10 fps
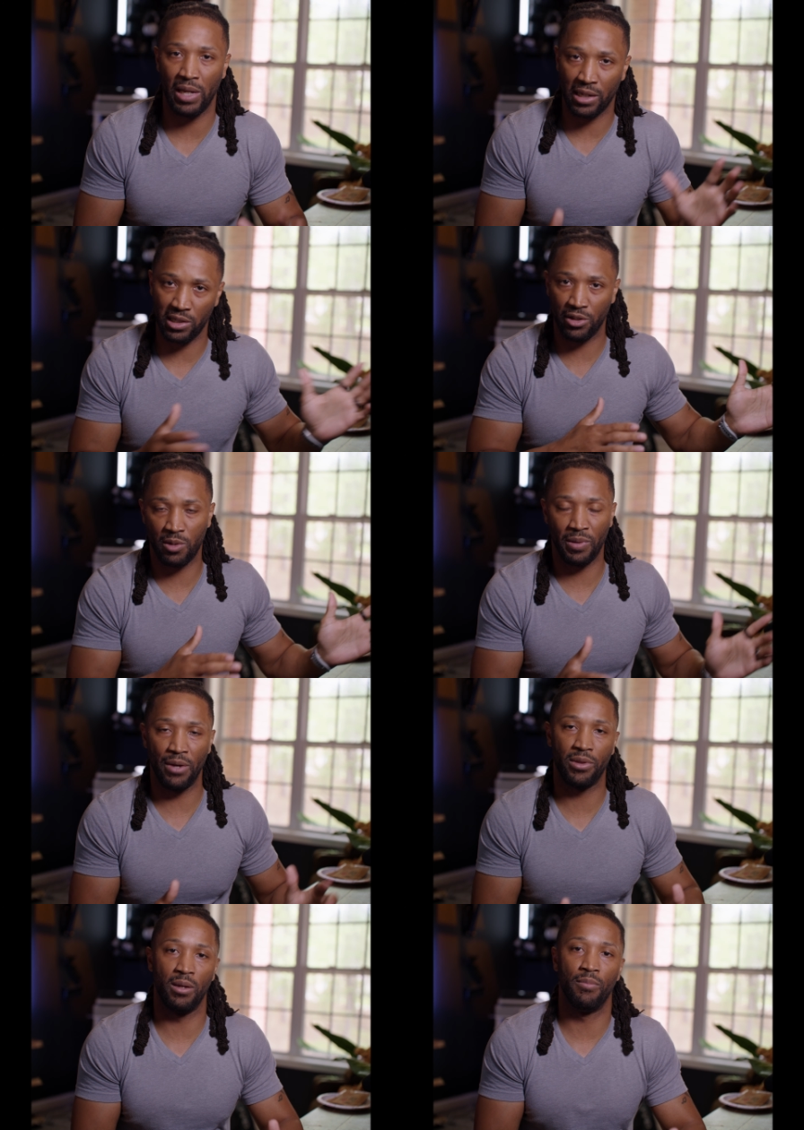He actually used to
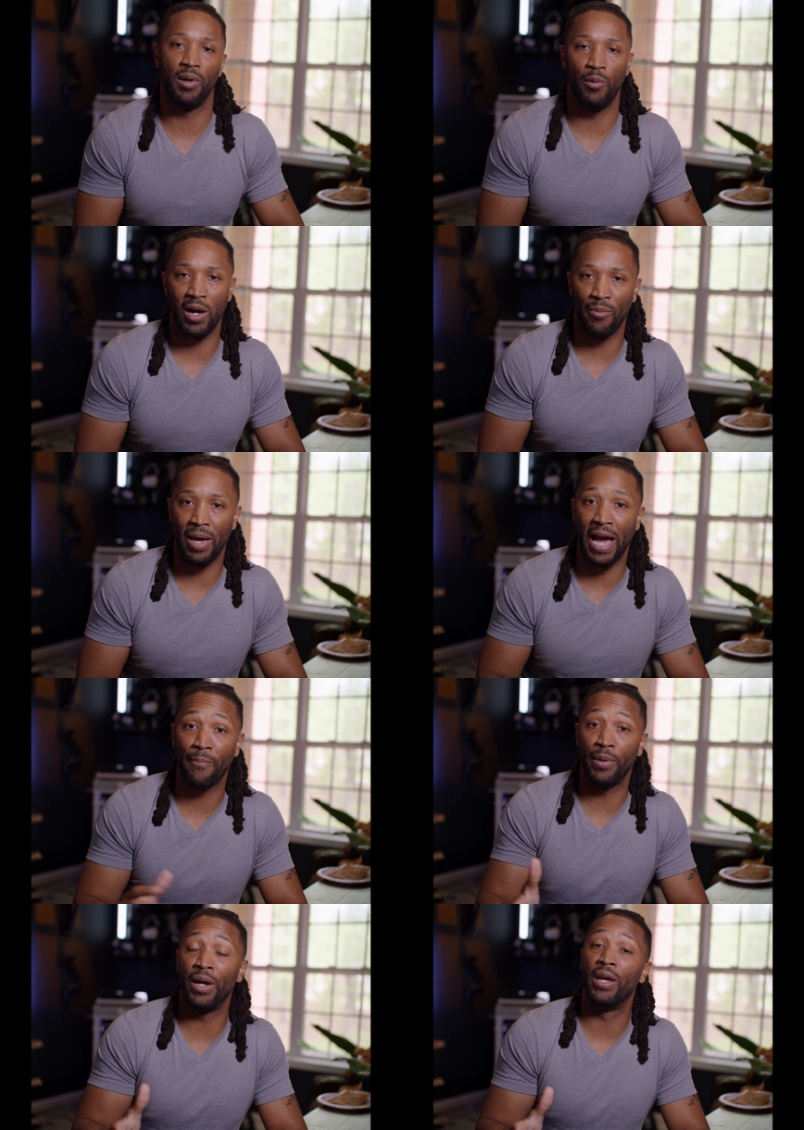play with them a while
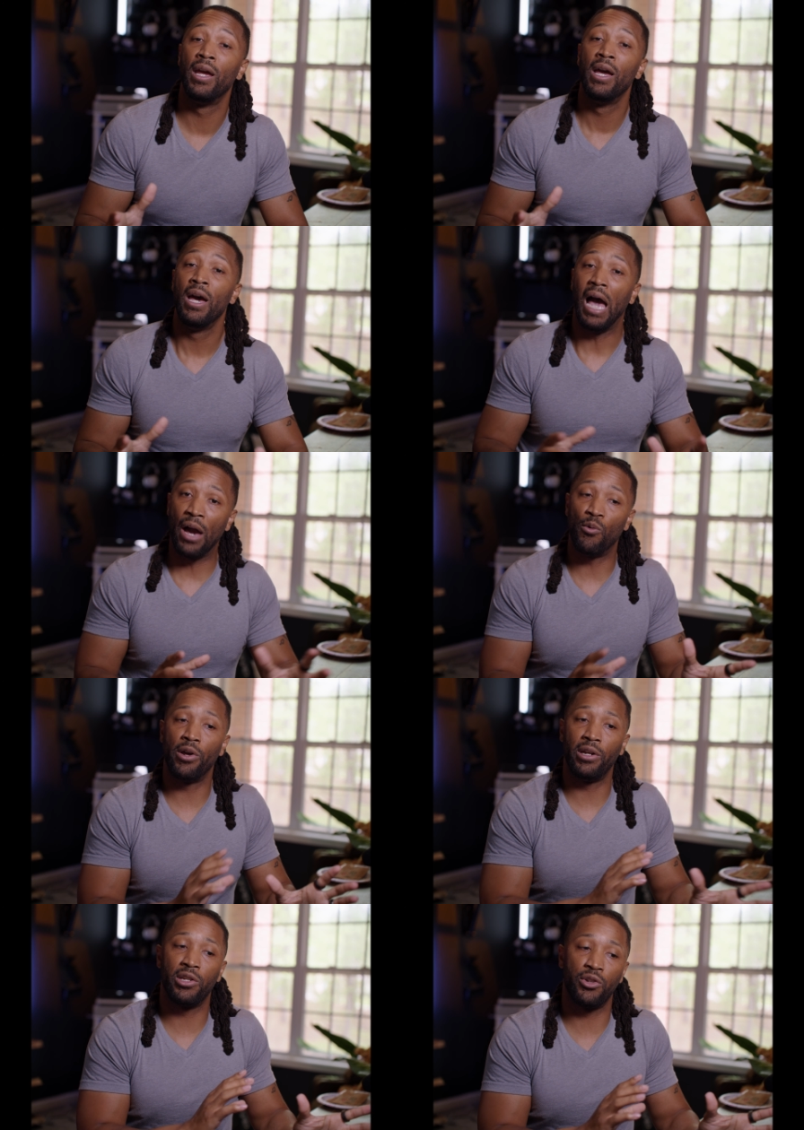back, but I
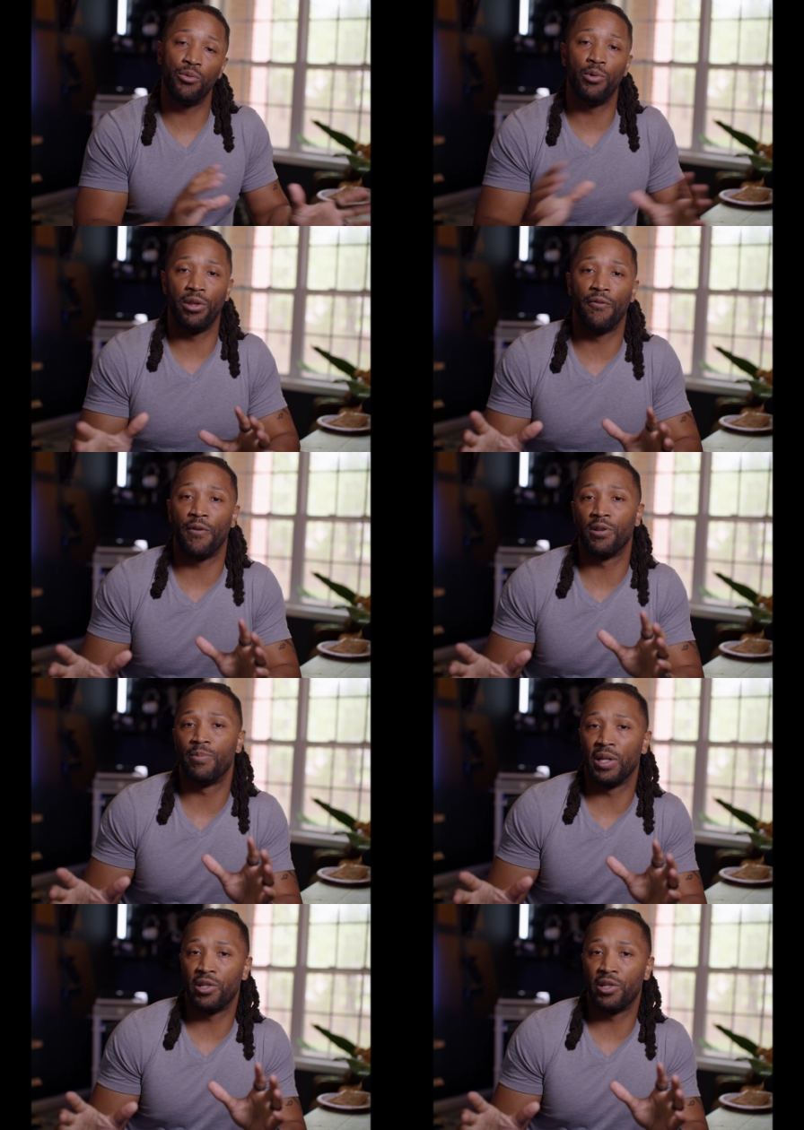wanted to shoot one of the first big